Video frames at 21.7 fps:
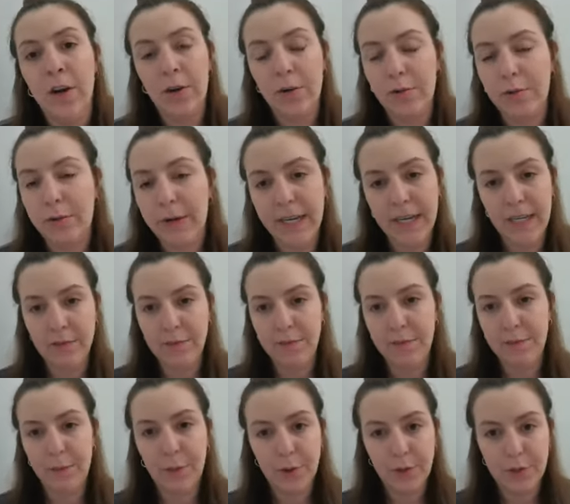great
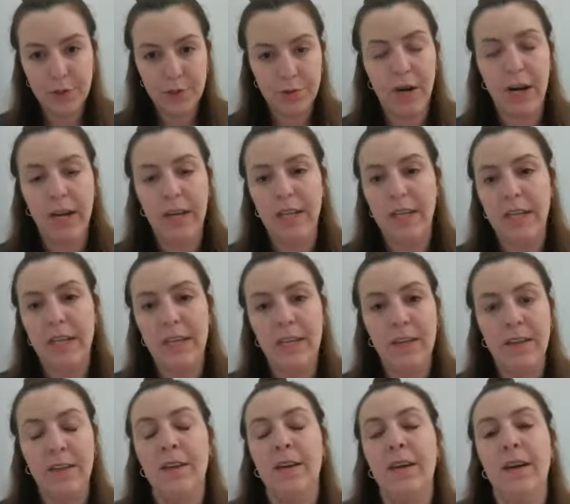for
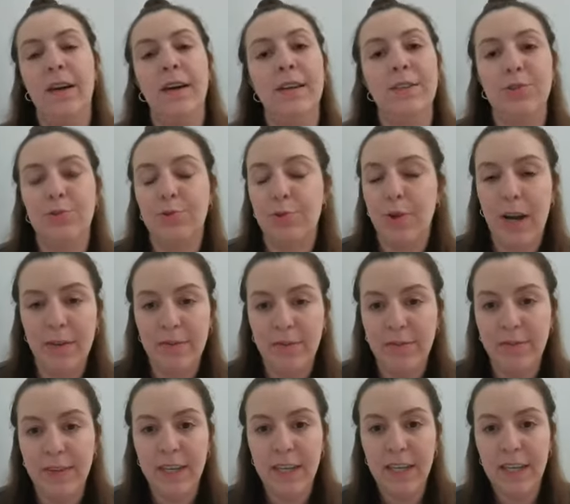tracking uh,
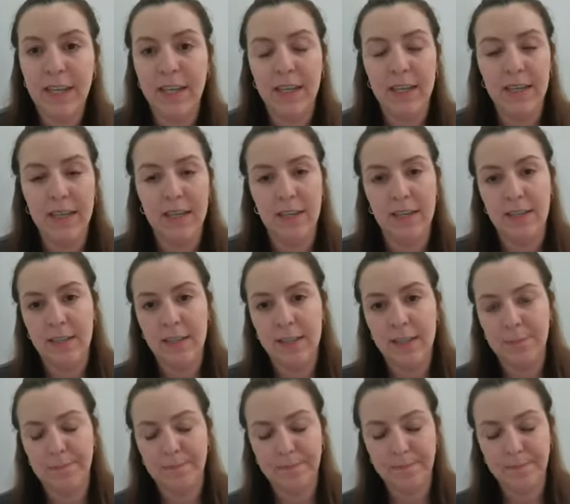traffic. Uh,